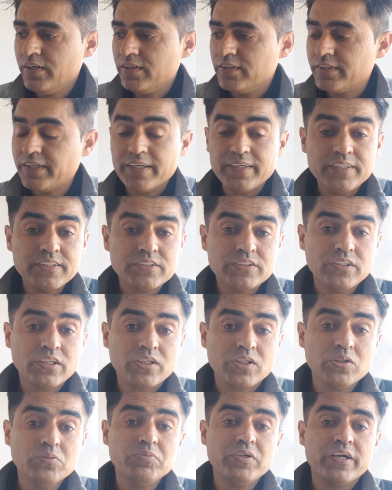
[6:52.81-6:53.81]
Then is the
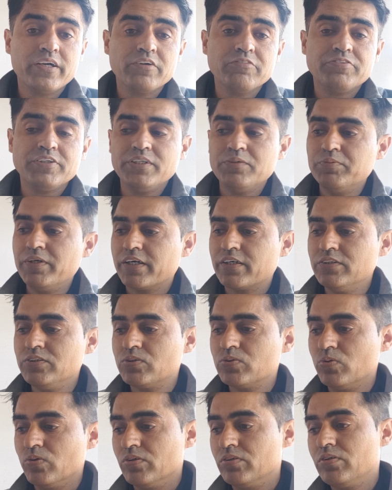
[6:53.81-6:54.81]
cumulative feedback
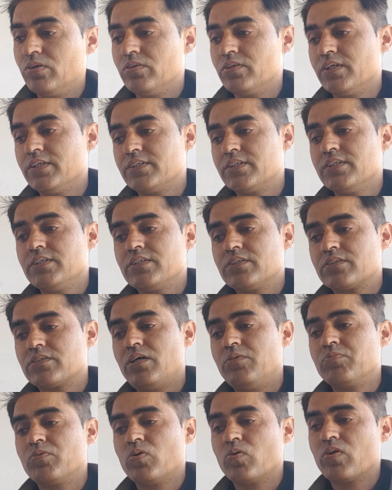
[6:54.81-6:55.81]
control. Now this is
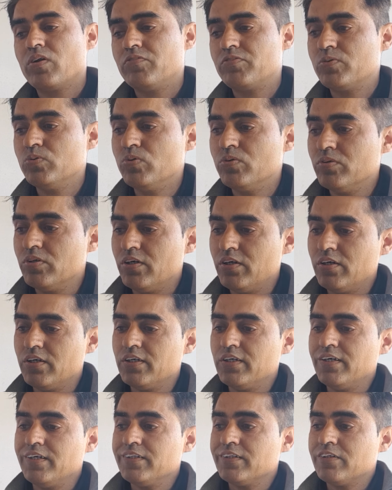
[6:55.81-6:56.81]
sum total of two.
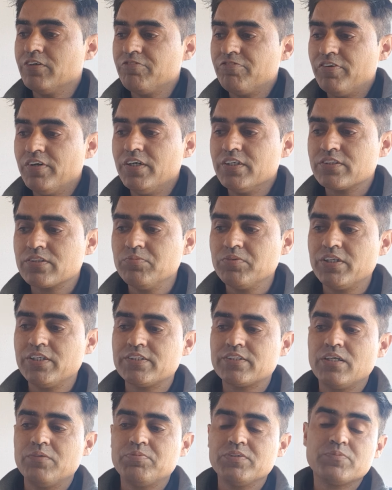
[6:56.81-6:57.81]
The first committed
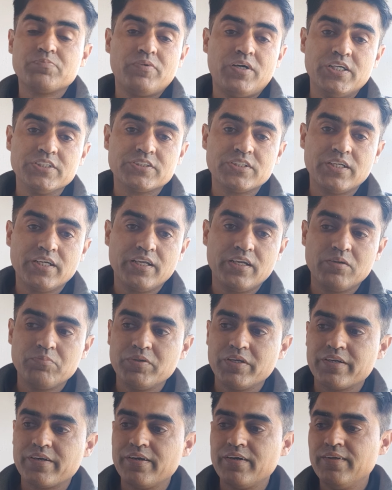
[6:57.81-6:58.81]
step is partially
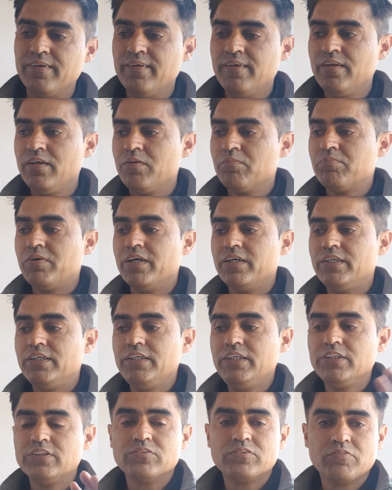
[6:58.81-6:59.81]
inhibited by
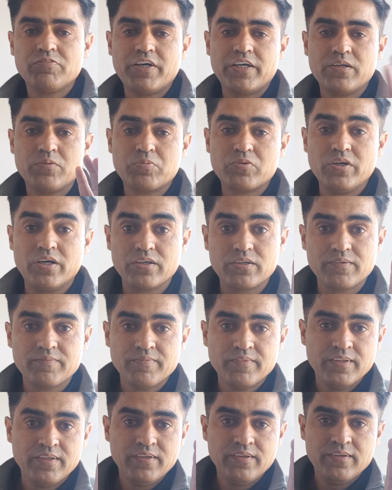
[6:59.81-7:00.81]
each of the final product.